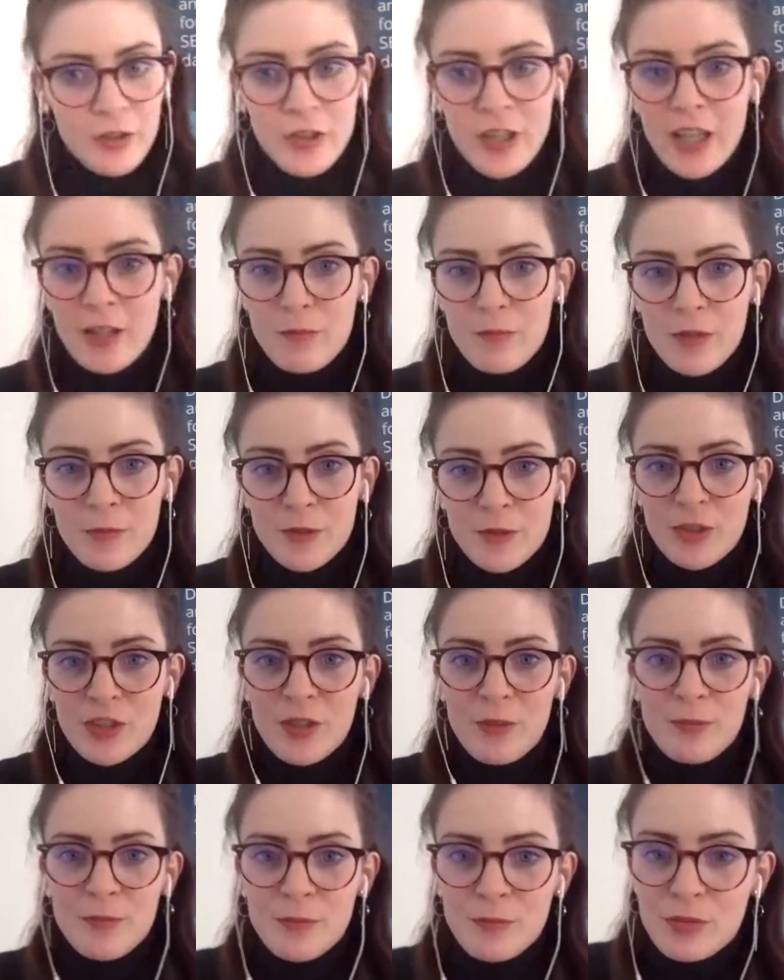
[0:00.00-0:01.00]
get
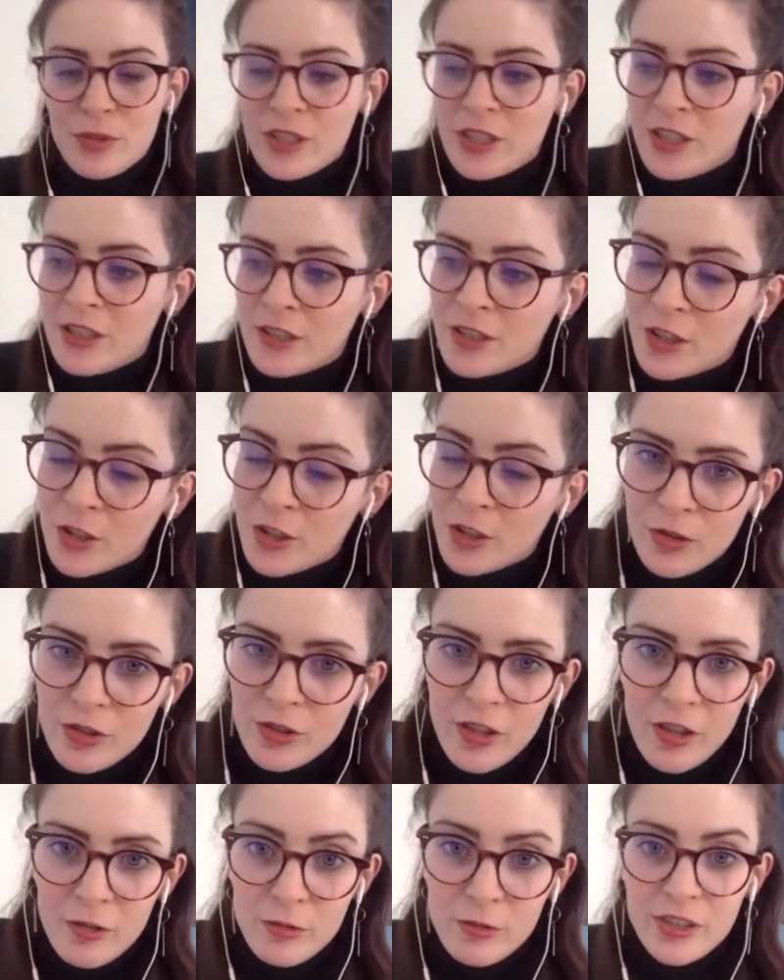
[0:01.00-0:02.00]
some pretty good
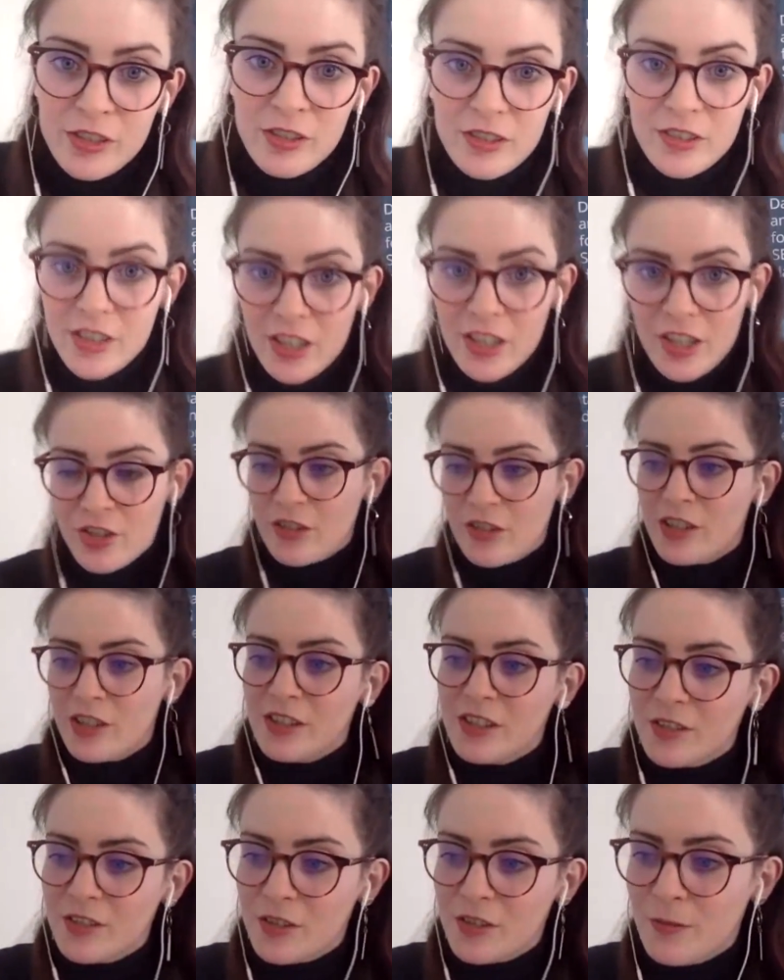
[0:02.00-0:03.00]
results
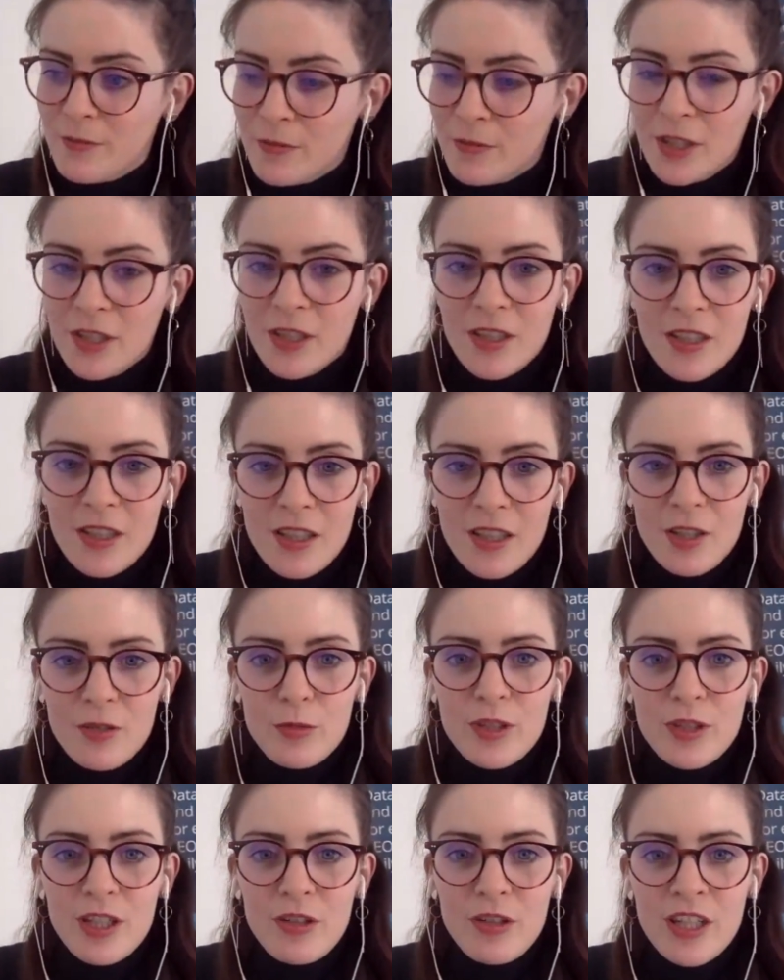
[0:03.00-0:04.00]
actually. So I'm
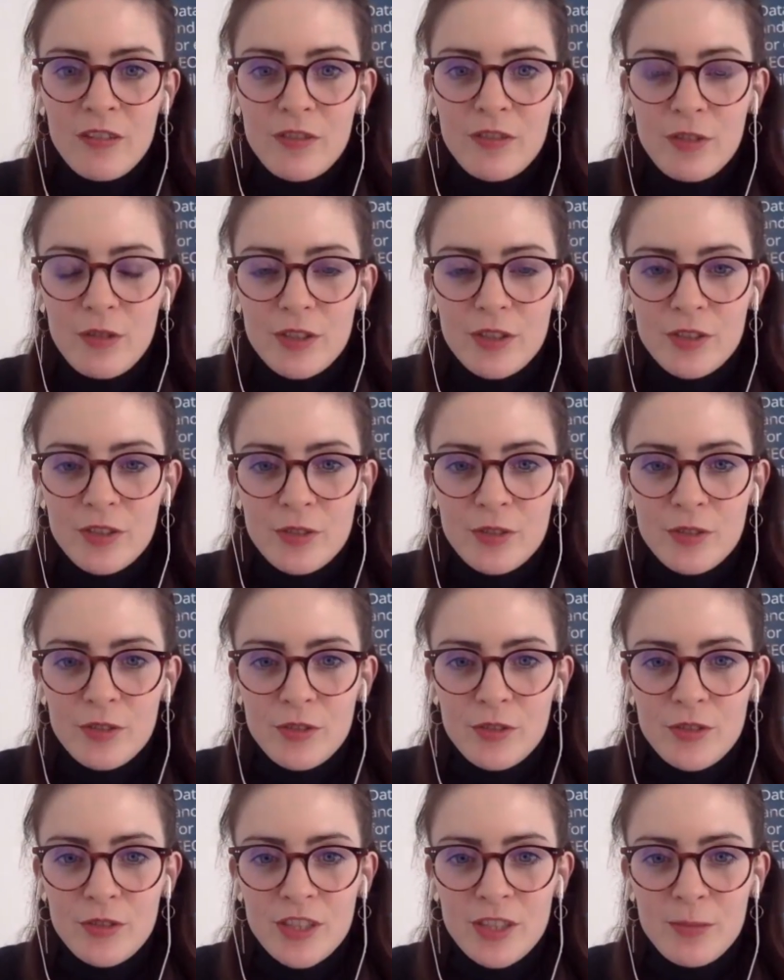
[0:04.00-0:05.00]
really looking forward to
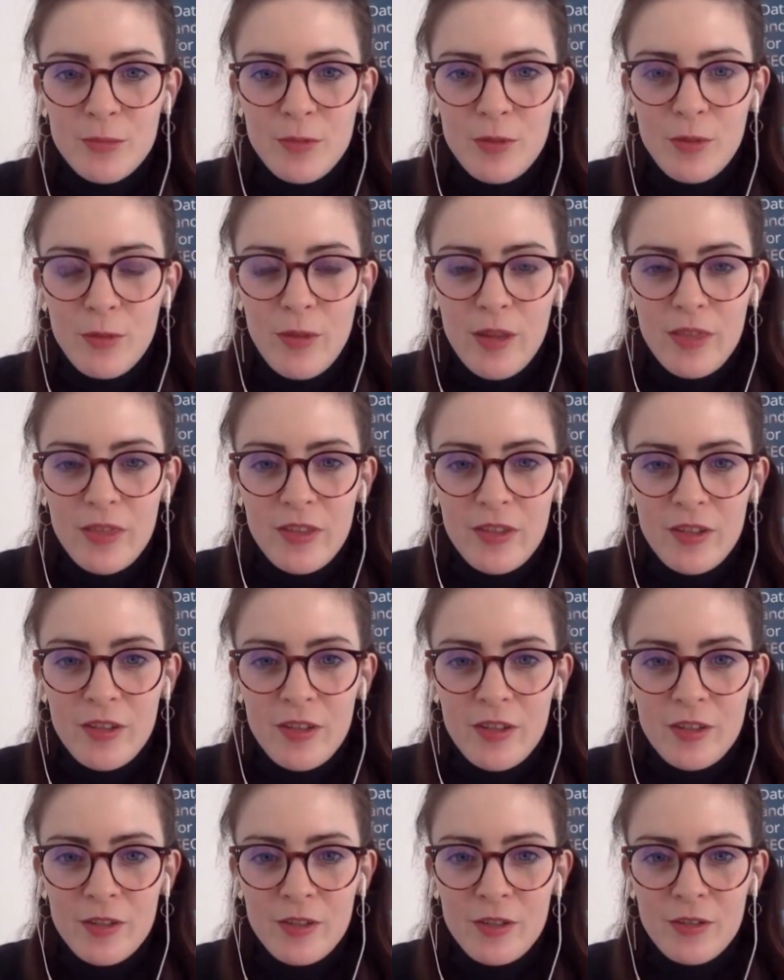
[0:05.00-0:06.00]
see more about
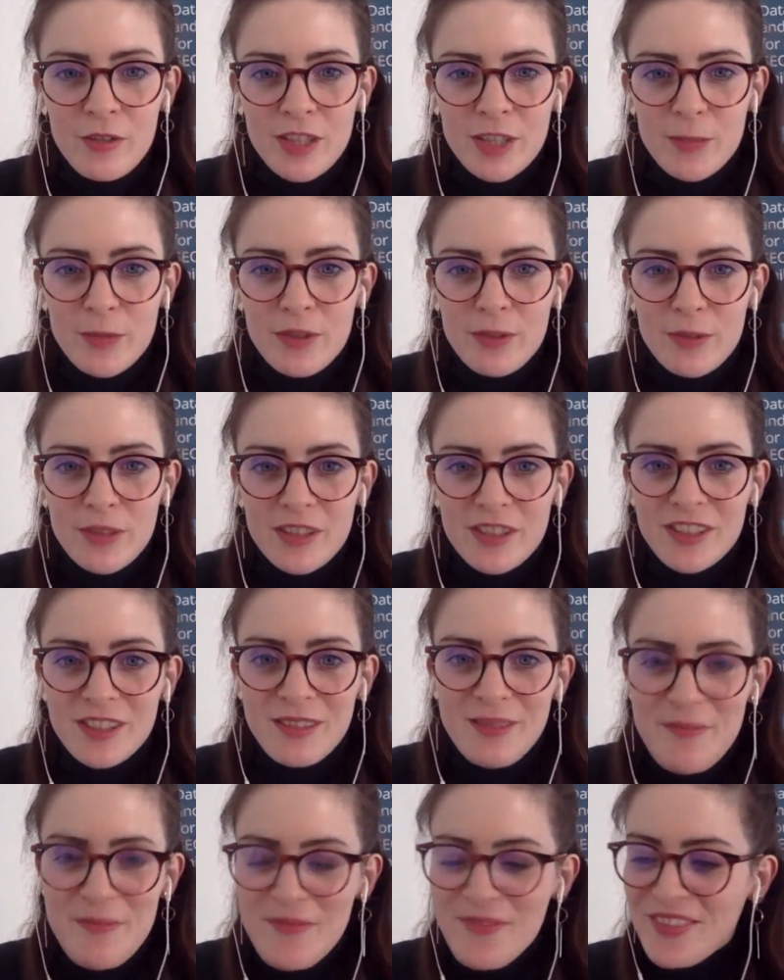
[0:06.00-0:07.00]
your
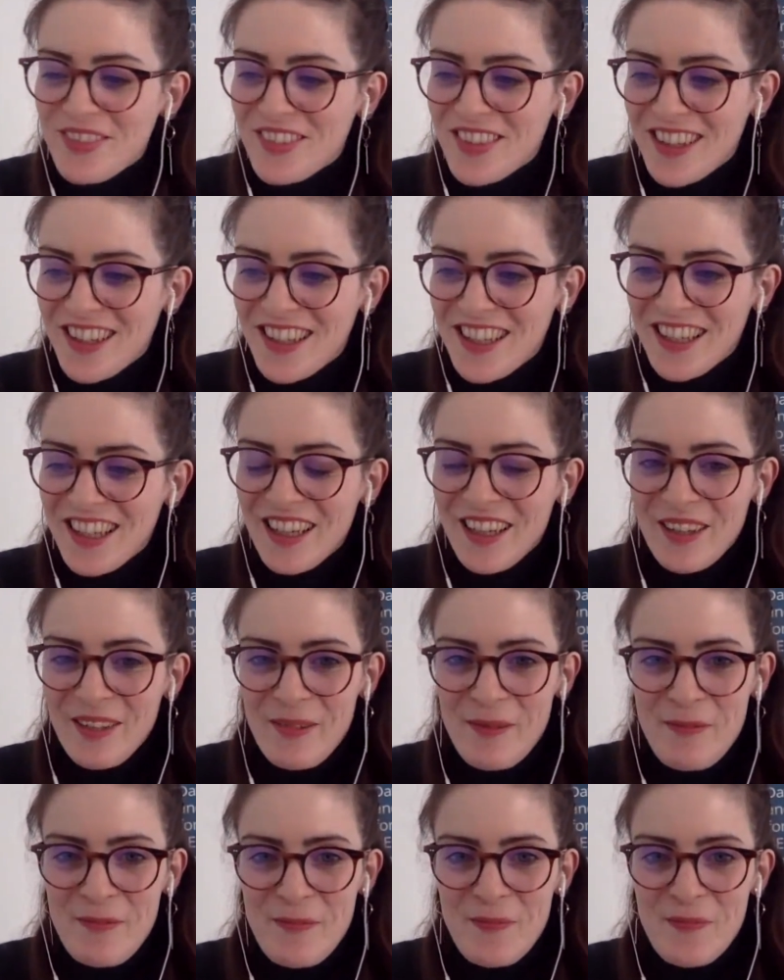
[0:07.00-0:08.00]
experiments.
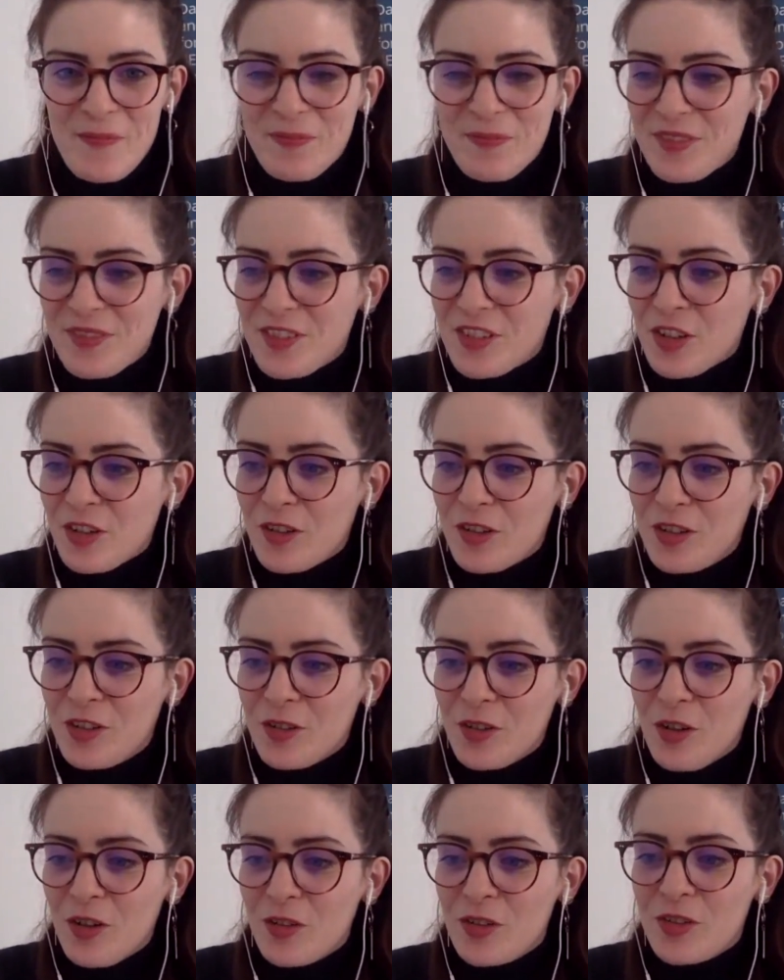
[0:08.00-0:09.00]
So
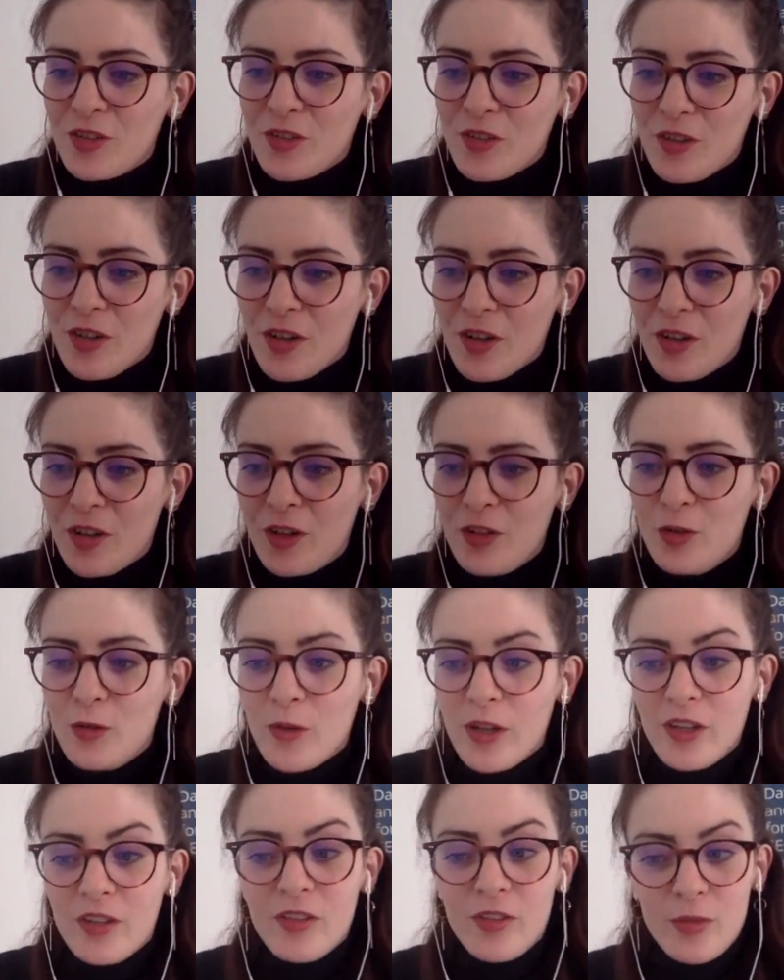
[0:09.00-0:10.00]
you're also a
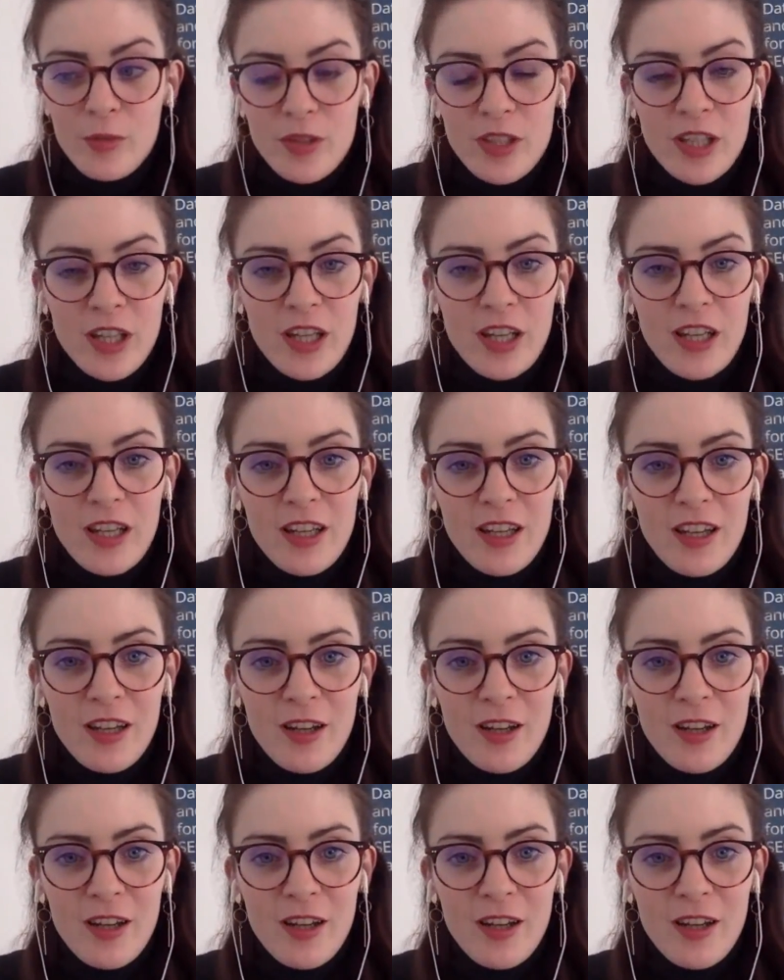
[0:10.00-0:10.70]
US, UK,